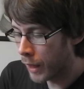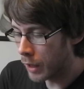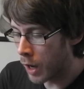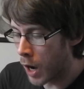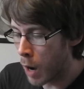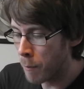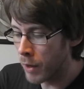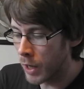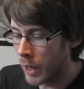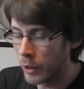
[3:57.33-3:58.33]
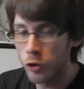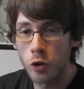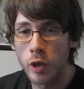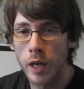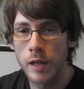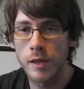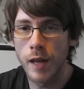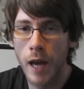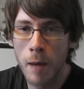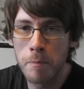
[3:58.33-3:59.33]
um, and I'll show you it's
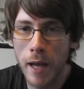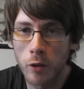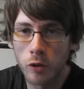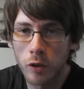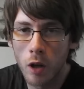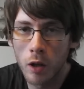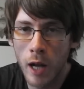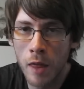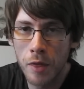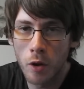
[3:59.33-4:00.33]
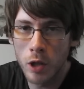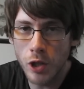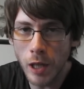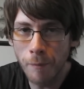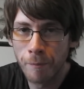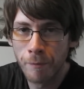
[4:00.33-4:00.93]
uh, Metal Slug Anthology